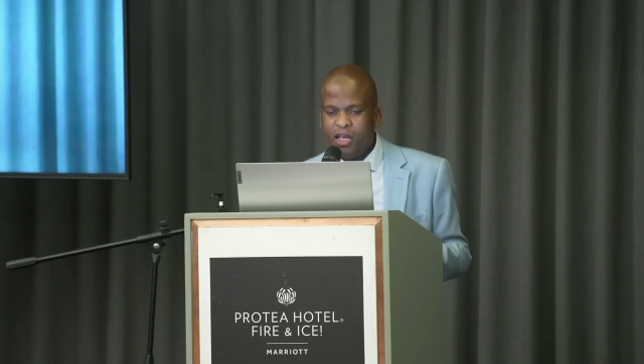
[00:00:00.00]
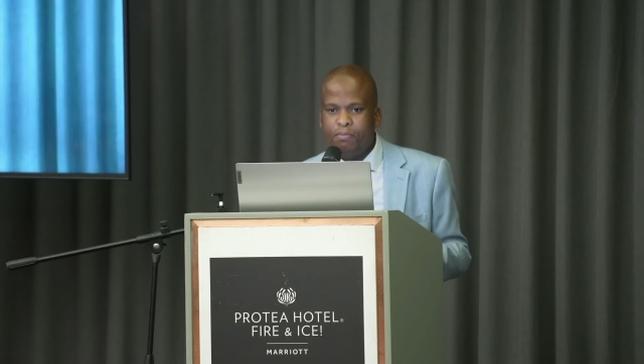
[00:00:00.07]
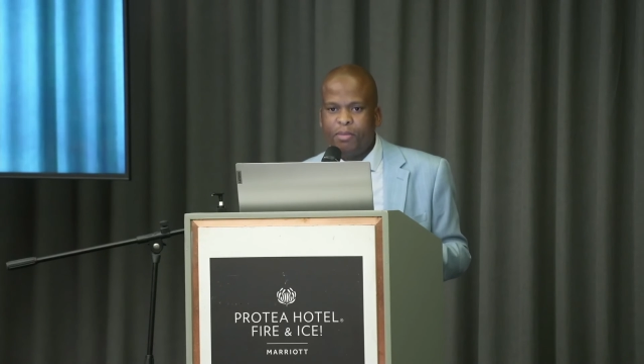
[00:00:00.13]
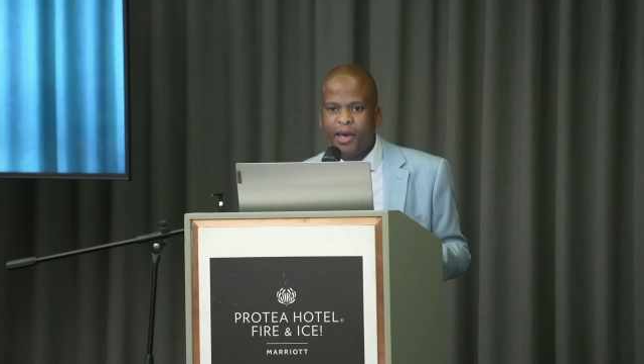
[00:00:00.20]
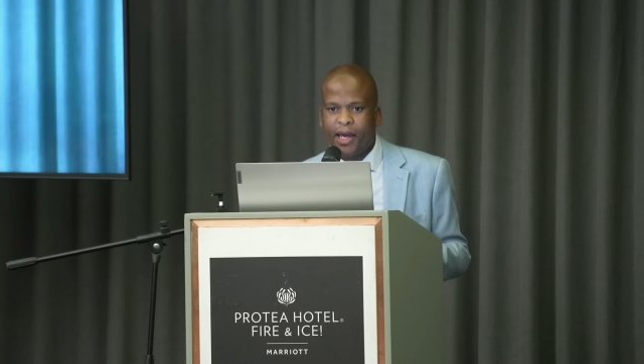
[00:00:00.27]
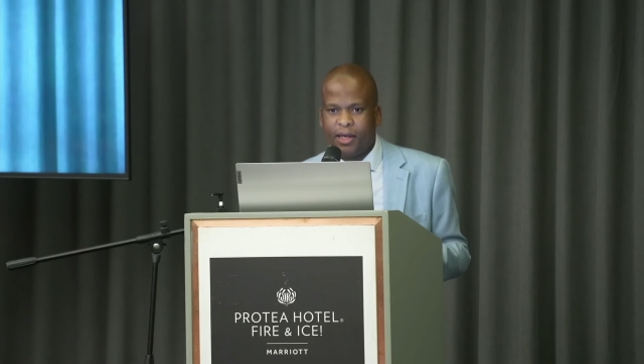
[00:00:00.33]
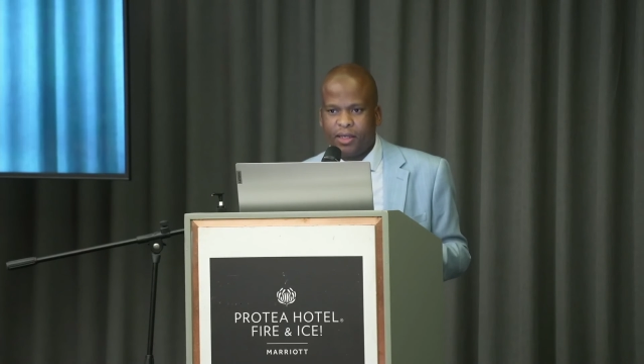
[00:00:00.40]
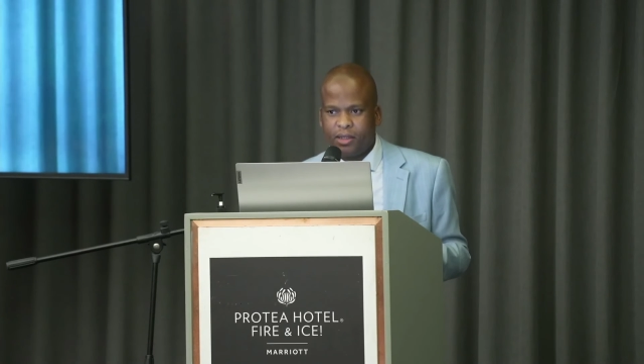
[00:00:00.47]

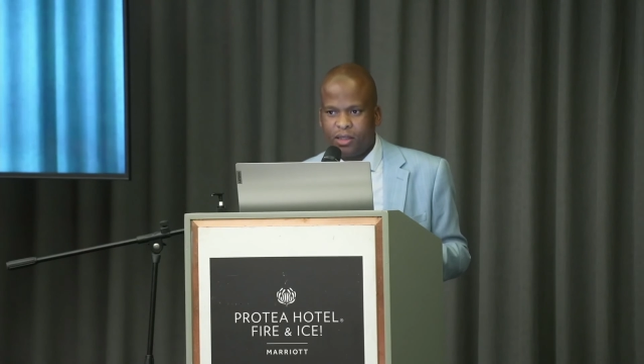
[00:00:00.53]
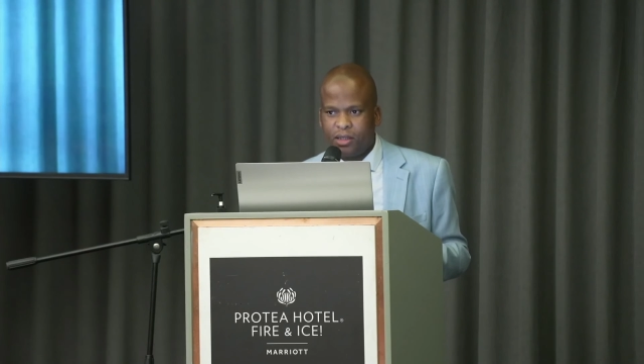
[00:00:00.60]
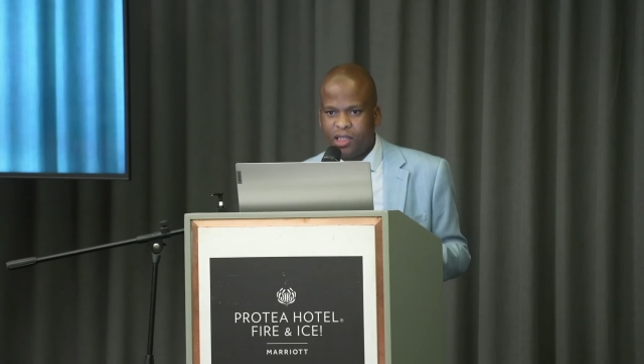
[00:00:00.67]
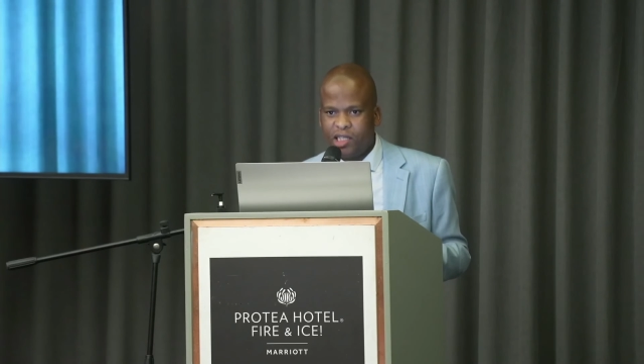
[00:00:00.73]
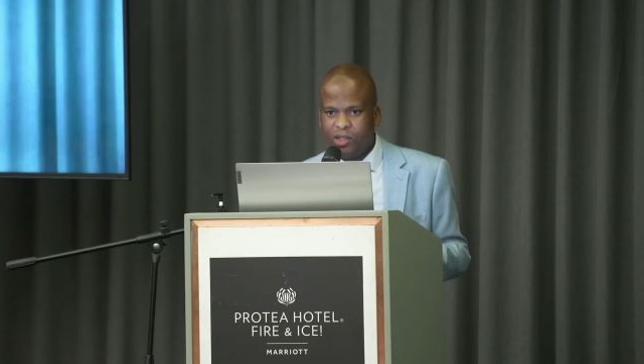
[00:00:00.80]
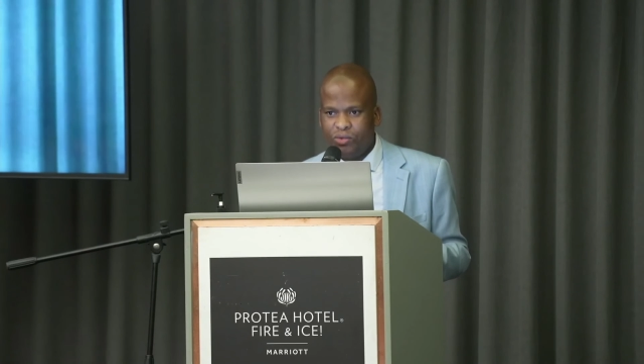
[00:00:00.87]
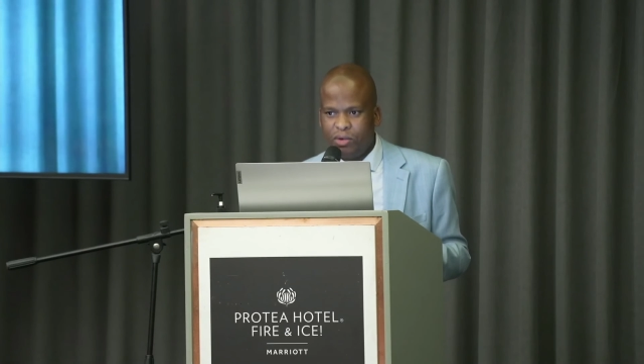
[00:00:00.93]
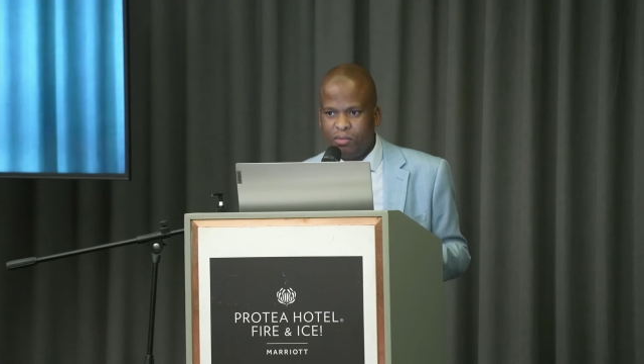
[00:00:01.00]
impact
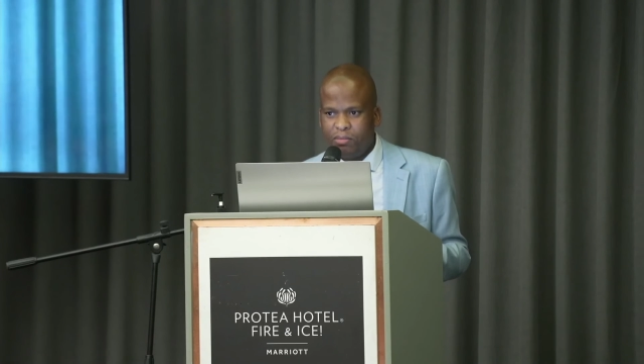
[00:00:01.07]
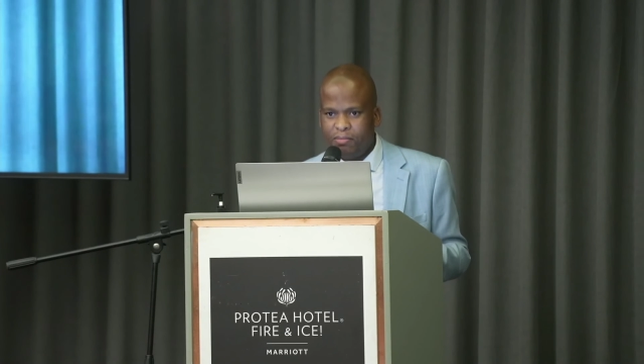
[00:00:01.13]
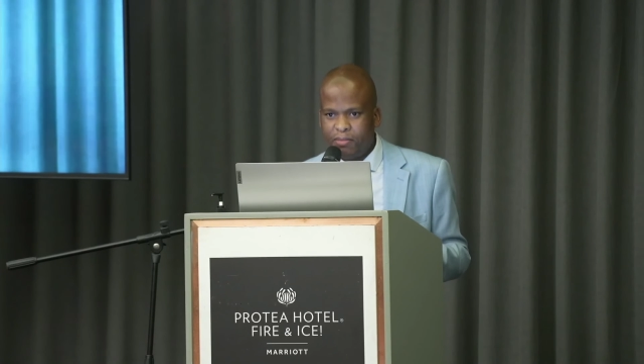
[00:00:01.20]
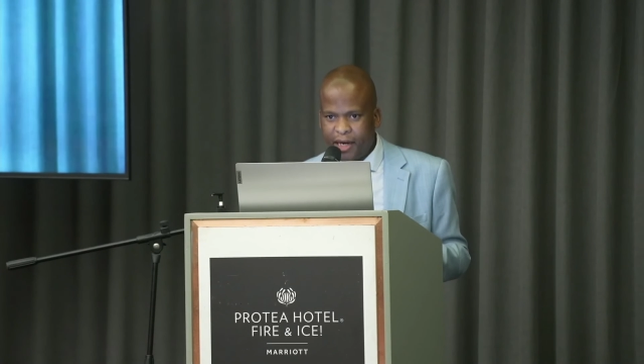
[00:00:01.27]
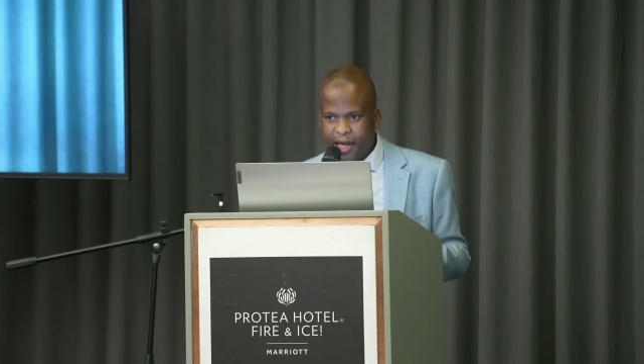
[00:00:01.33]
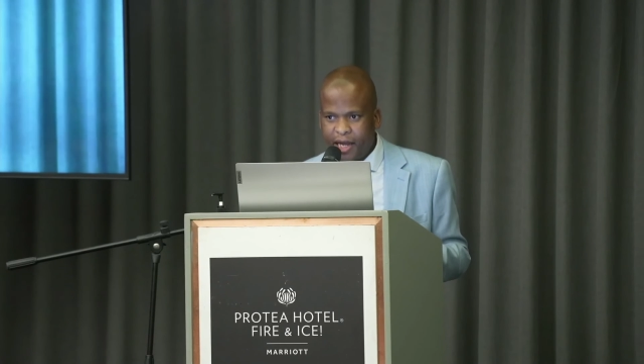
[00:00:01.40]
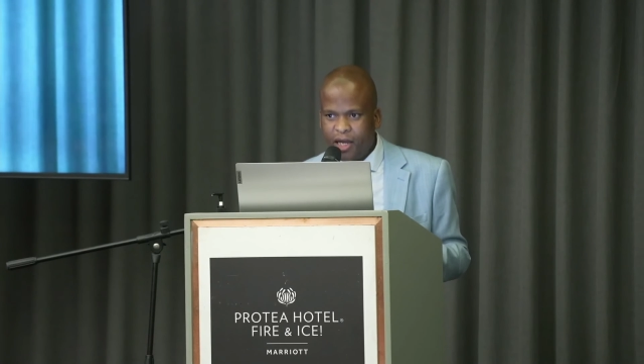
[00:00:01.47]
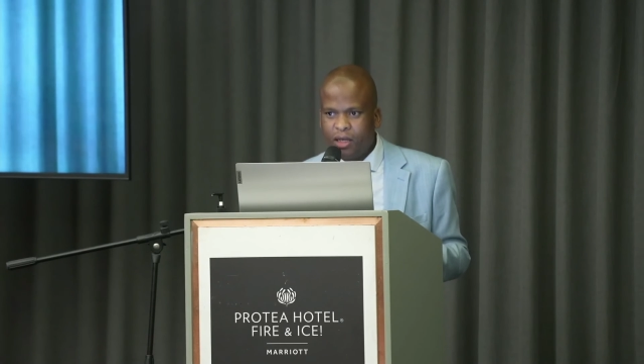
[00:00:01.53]
did we
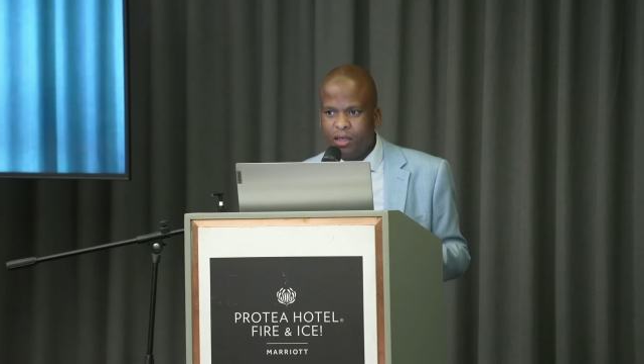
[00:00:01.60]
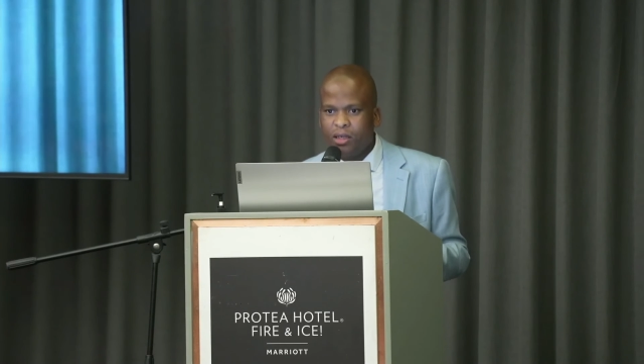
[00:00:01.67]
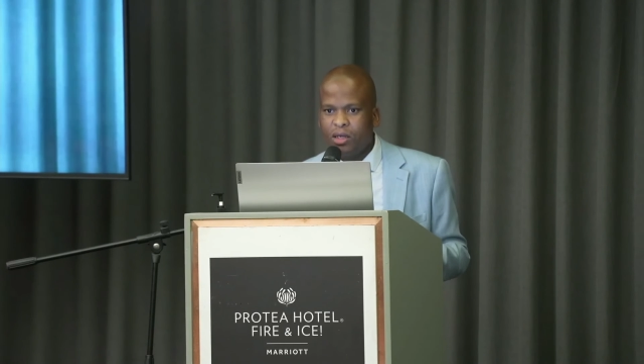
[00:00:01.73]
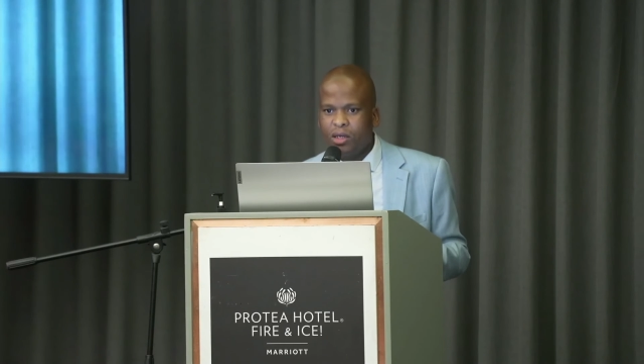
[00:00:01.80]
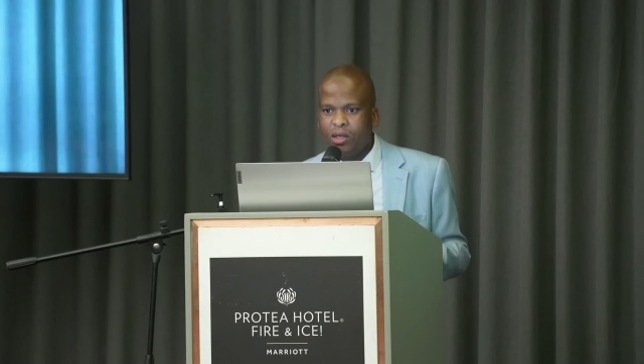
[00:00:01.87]
bring